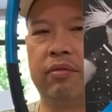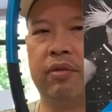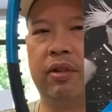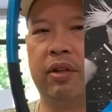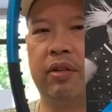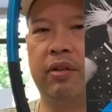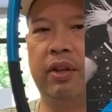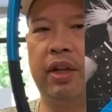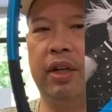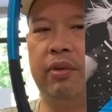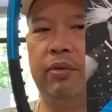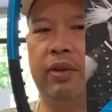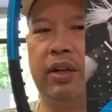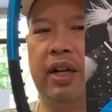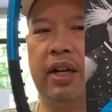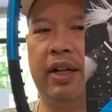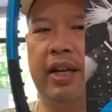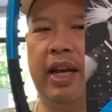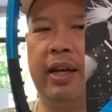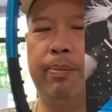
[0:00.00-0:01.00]
All right, we
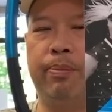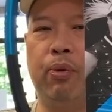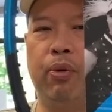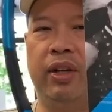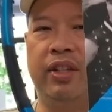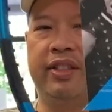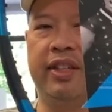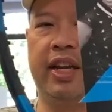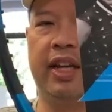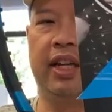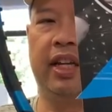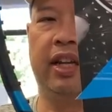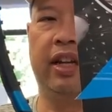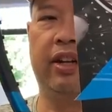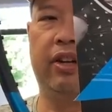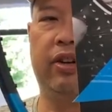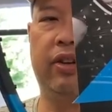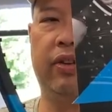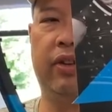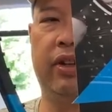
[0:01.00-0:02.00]
got eight points
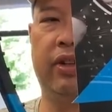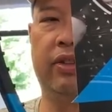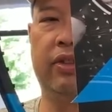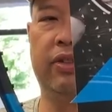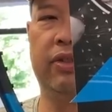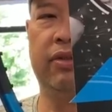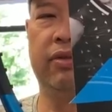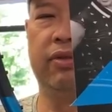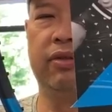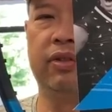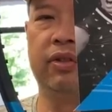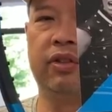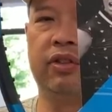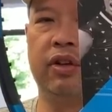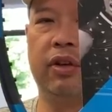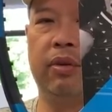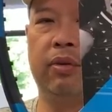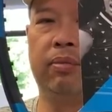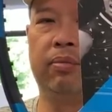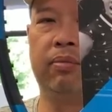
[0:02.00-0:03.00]
headlight on this.
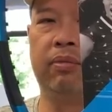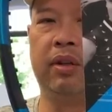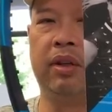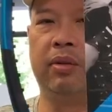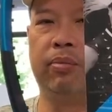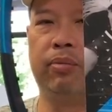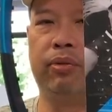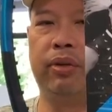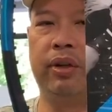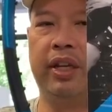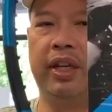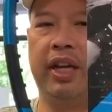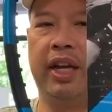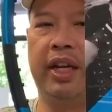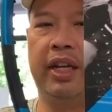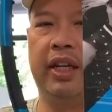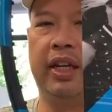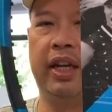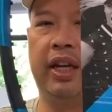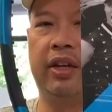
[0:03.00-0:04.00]
So pretty
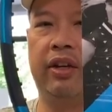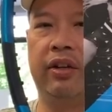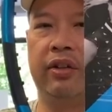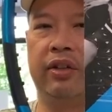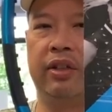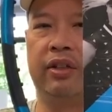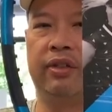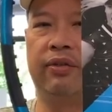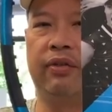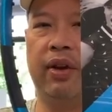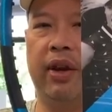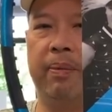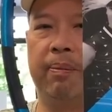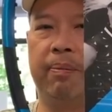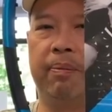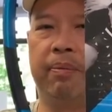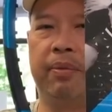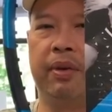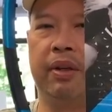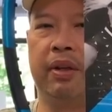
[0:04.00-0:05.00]
headlight on this frame.
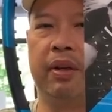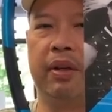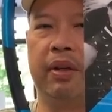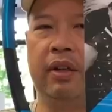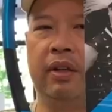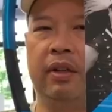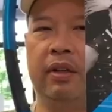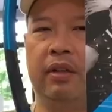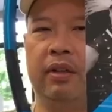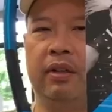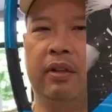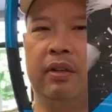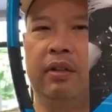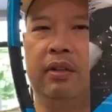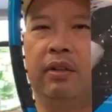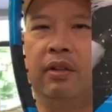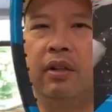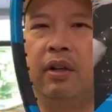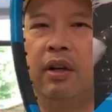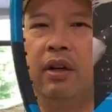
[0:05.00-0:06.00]

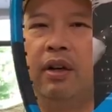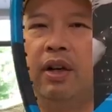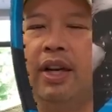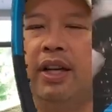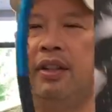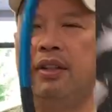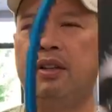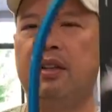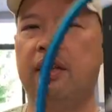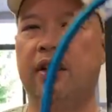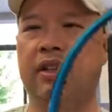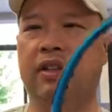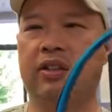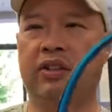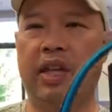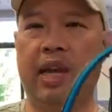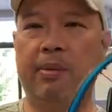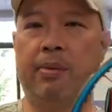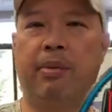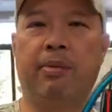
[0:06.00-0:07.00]
All right,
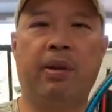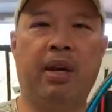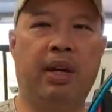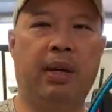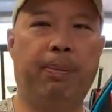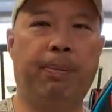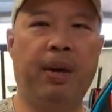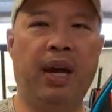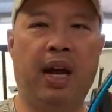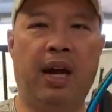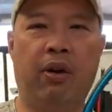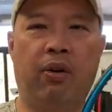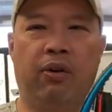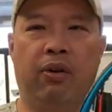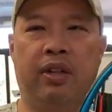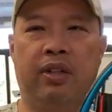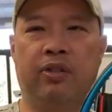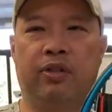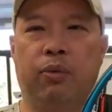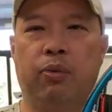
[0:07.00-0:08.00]
same amount of
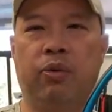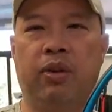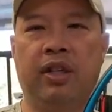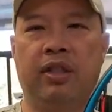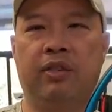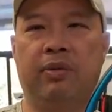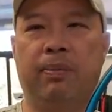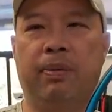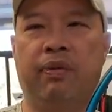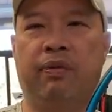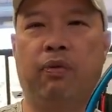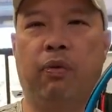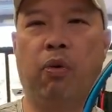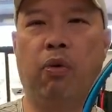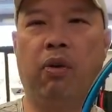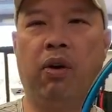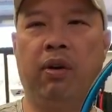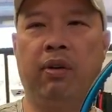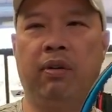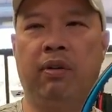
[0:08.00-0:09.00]
power as the ones
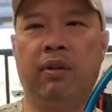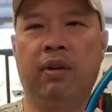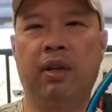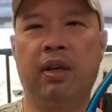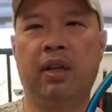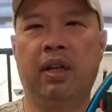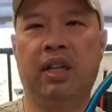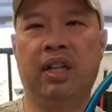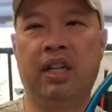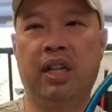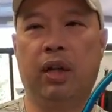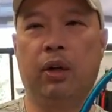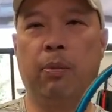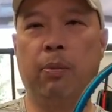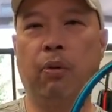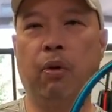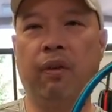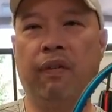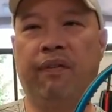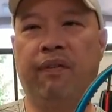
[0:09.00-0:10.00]
before, little
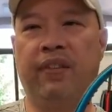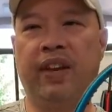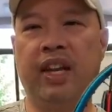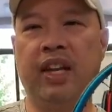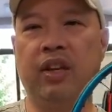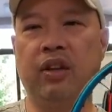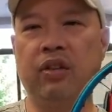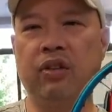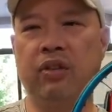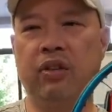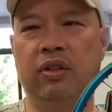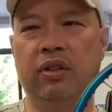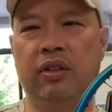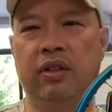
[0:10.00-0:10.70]
more feel,